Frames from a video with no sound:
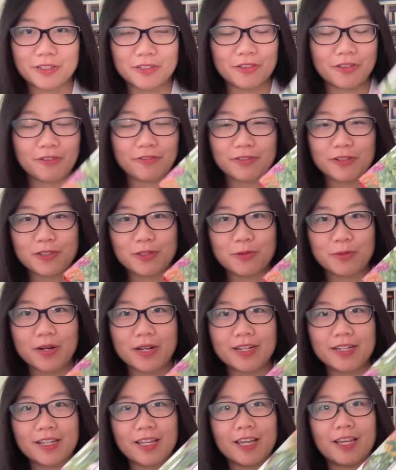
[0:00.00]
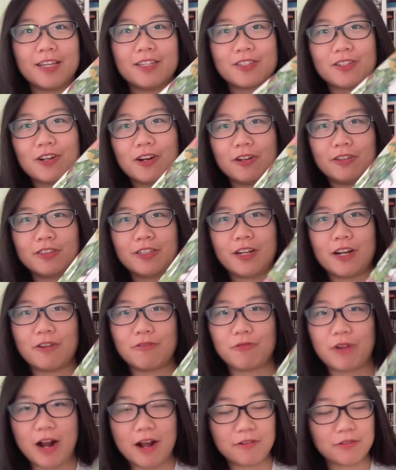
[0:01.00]
So the first one is called
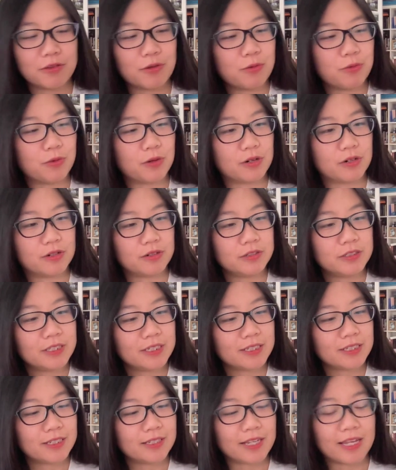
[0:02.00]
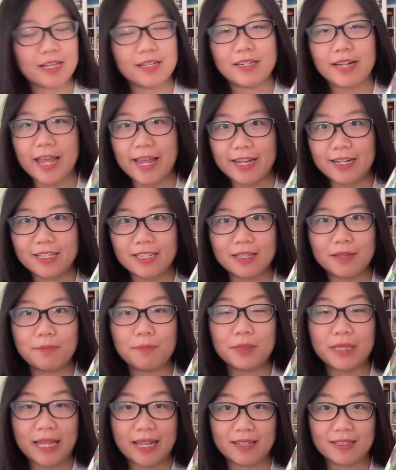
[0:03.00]
Around the World in 80
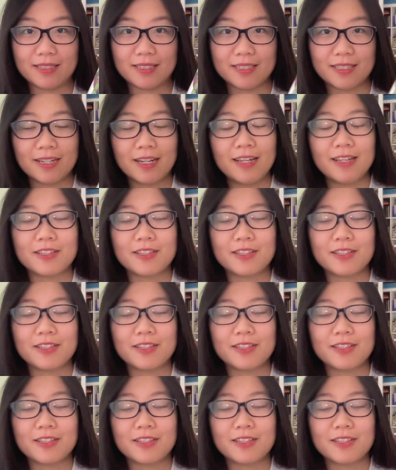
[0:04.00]
Plants.